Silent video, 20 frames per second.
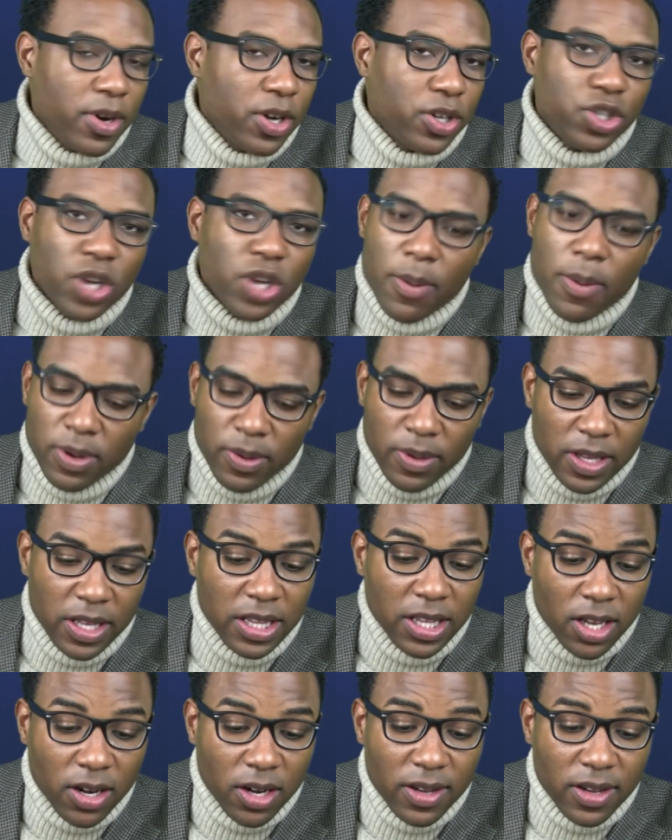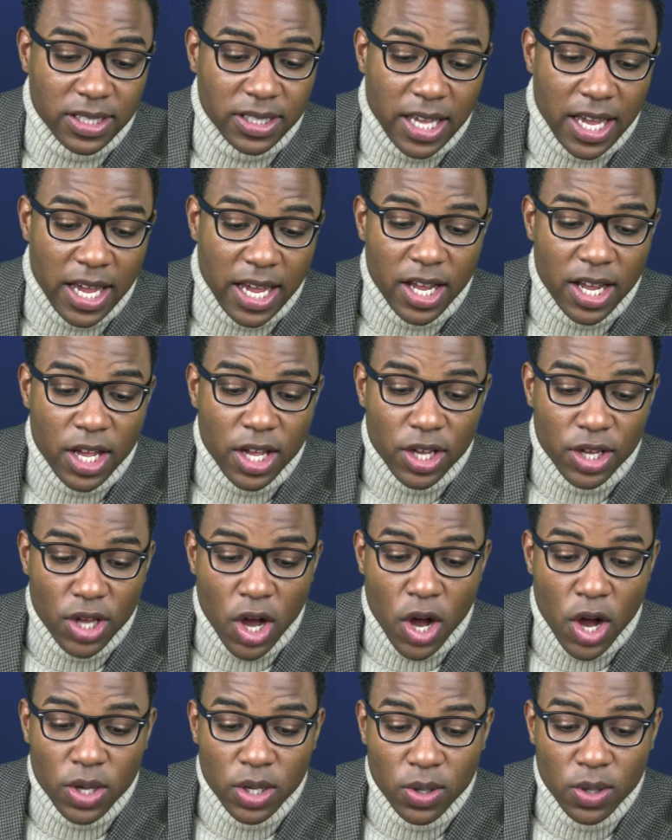he literally said,
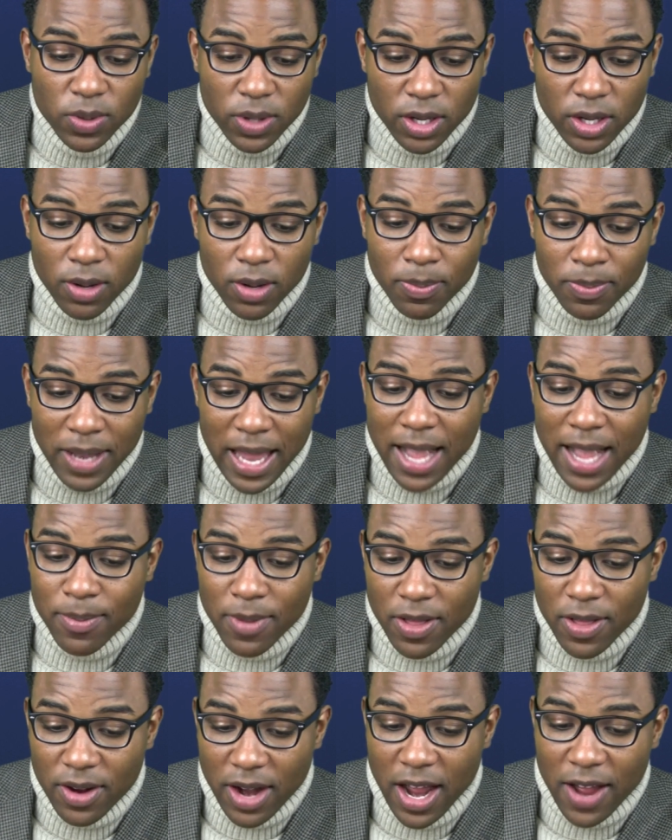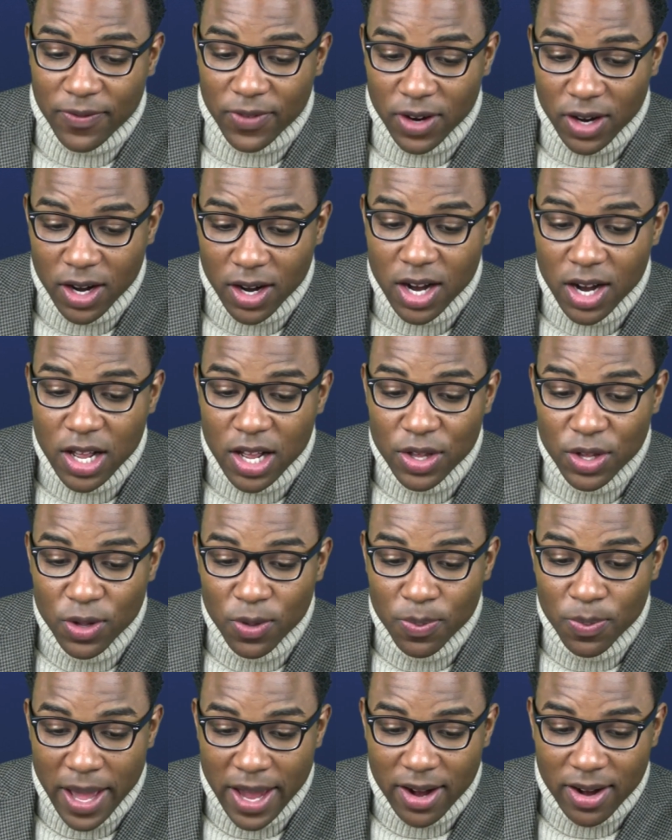yo, you little black mother effer,
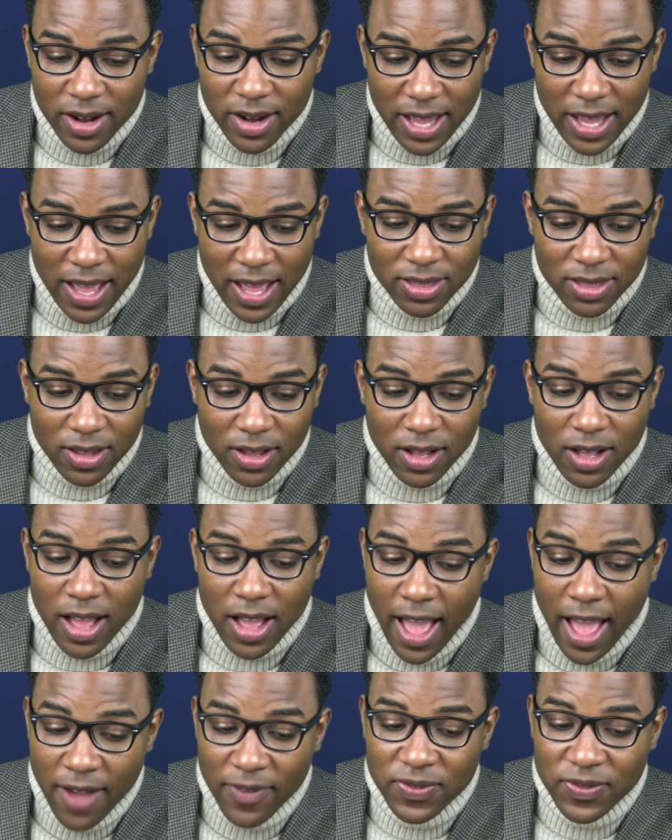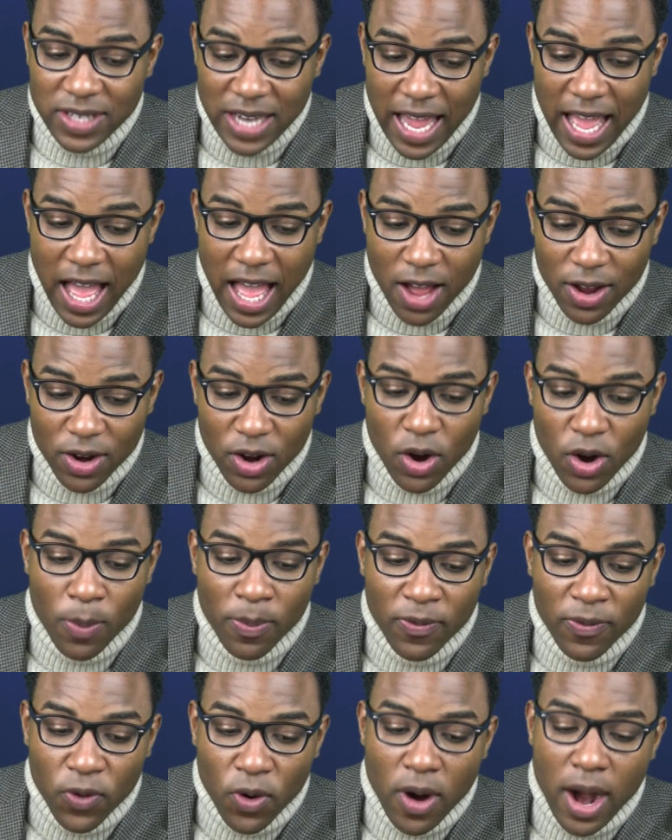you better get the F down
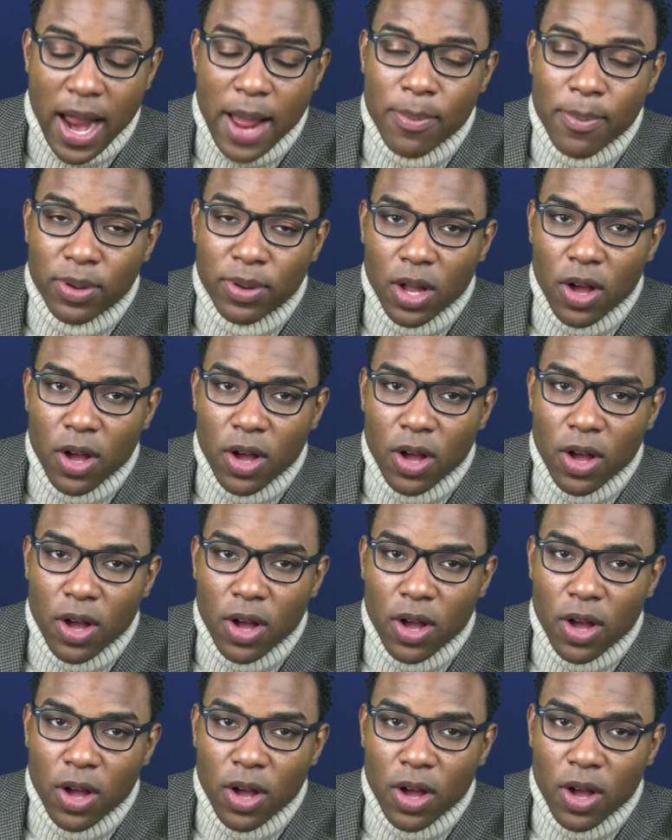before I